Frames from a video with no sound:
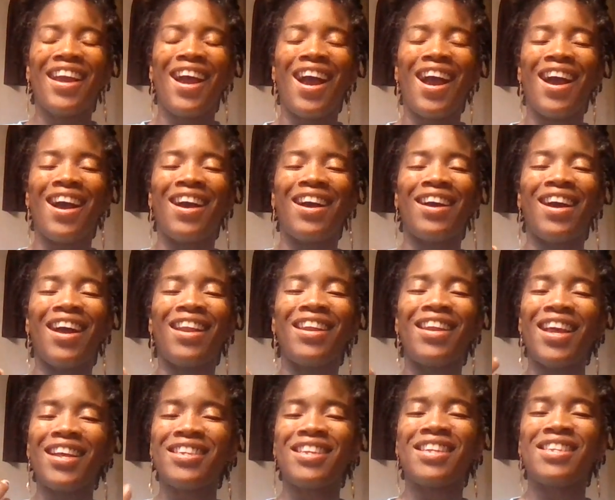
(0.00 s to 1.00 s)

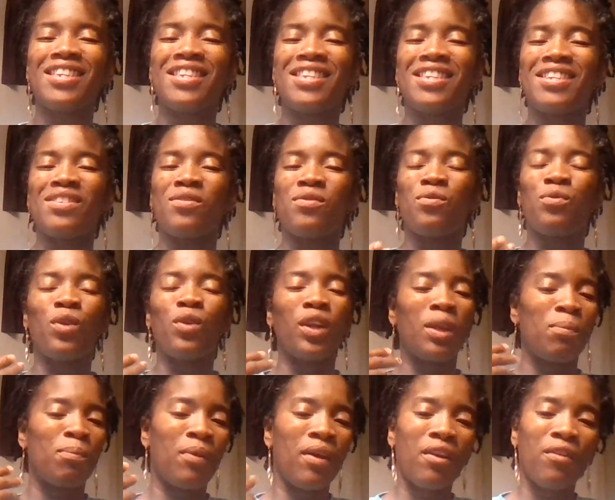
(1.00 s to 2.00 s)
Unless it's
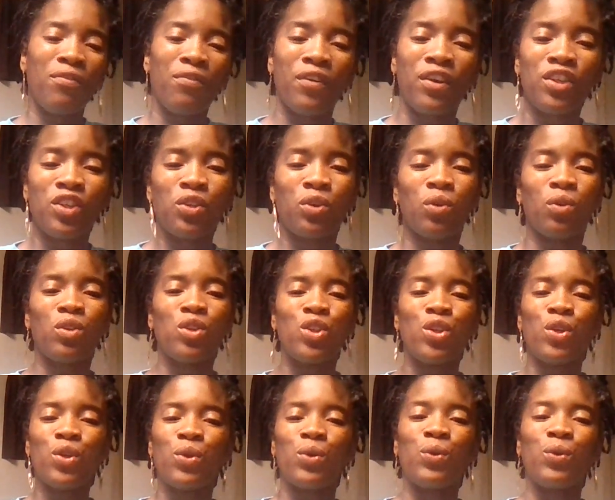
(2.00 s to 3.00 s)
really beneficial
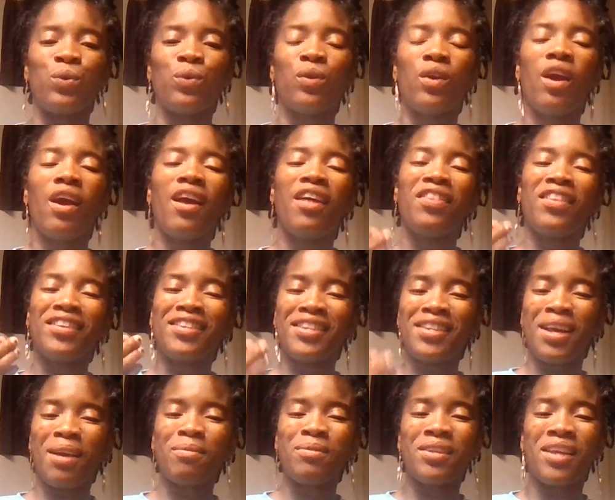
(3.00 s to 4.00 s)
to the
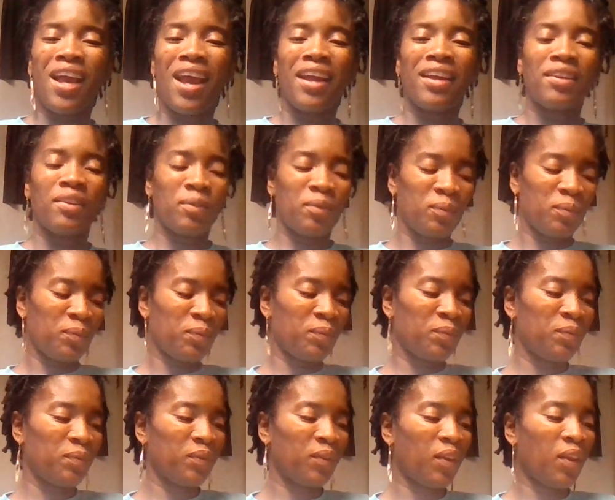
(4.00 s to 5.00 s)
subject.
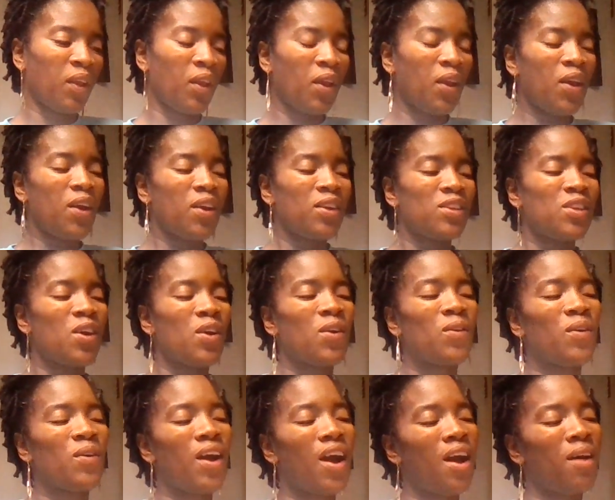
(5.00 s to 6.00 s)

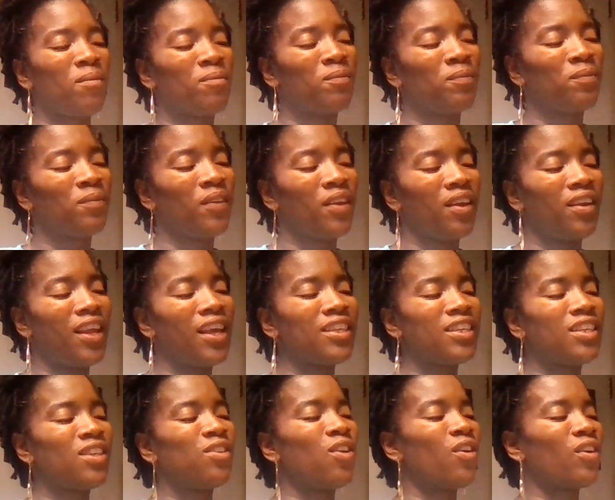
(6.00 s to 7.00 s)
So
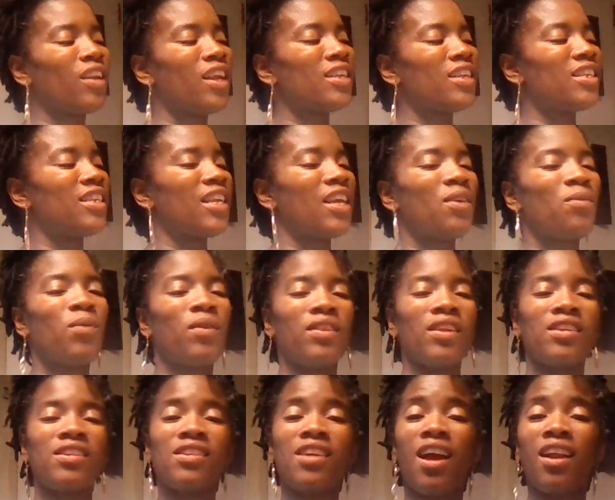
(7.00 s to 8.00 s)
let's see what
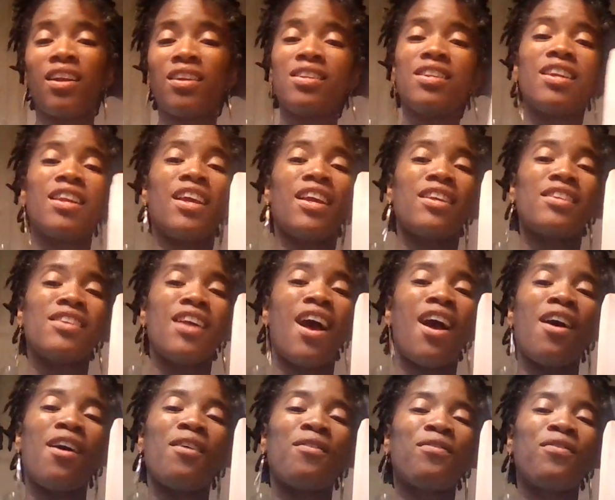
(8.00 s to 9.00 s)
the skeleton is
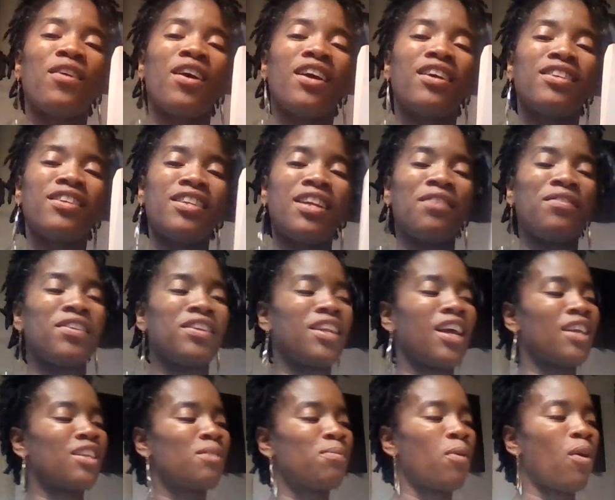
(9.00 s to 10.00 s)
of Stephen
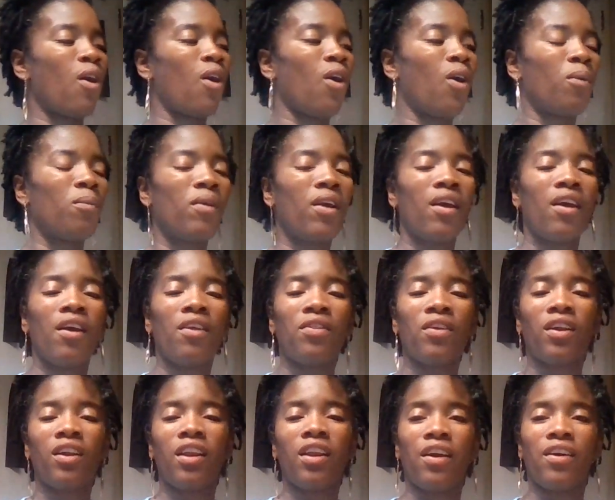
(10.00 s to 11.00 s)
Dunn's poem,
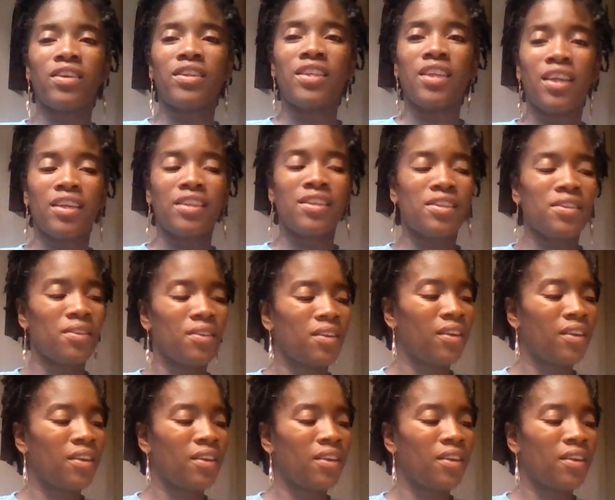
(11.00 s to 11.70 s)
The Clarities.